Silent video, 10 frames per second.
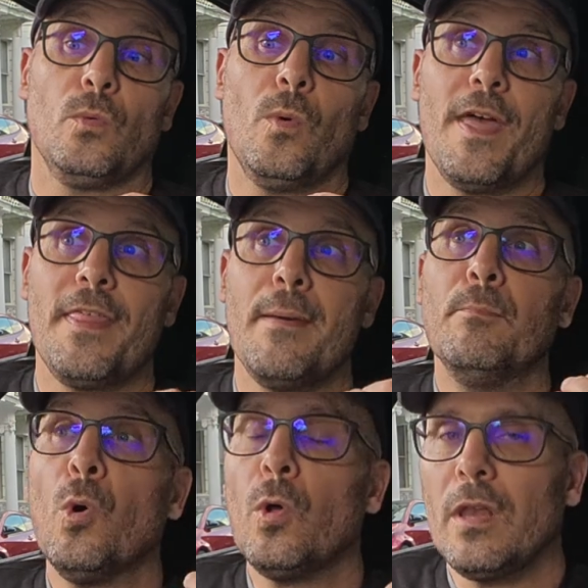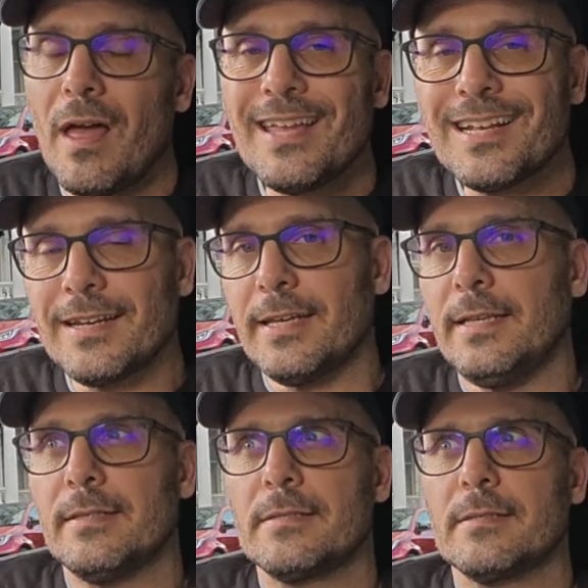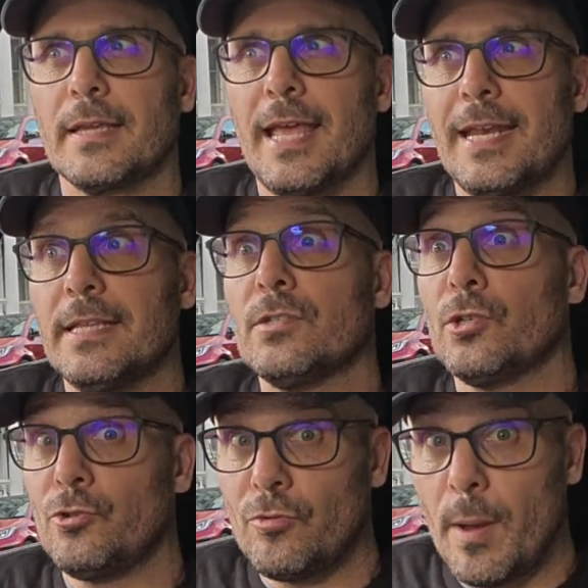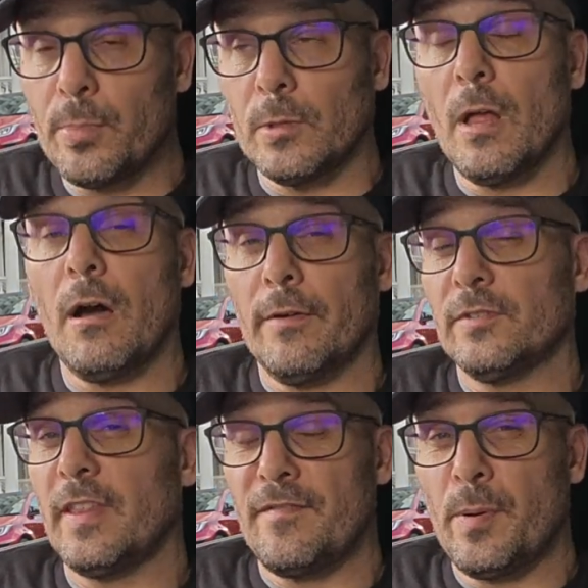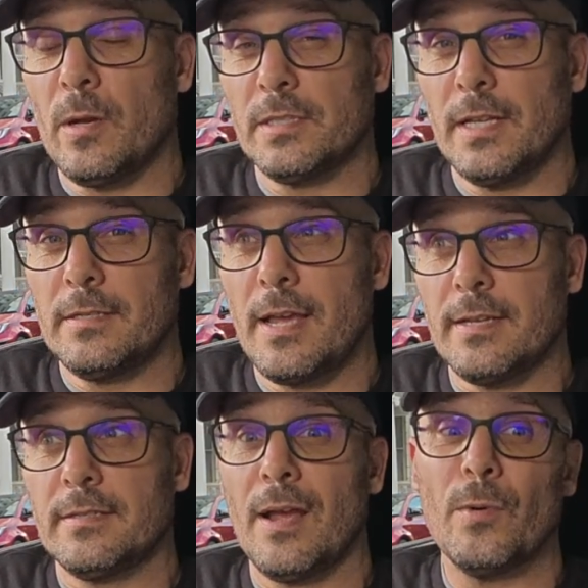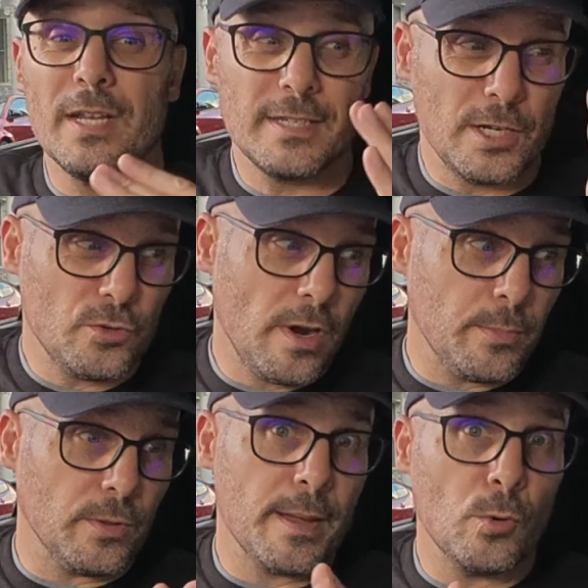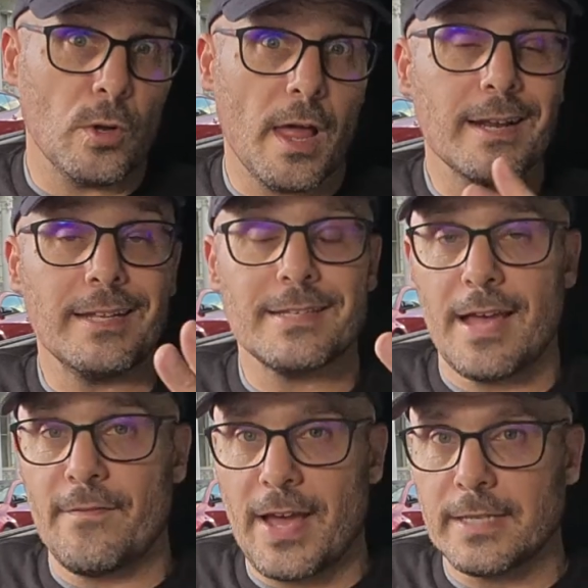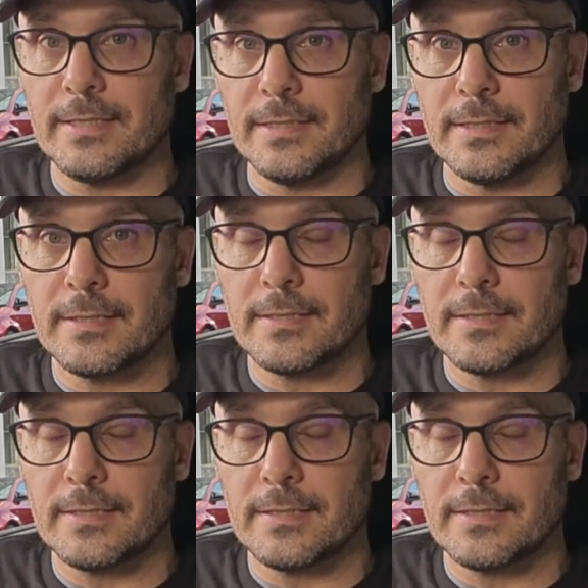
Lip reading: where they're more likely to get into trouble after they've passed their tests. And when I say trouble, they're more likely to have accidents.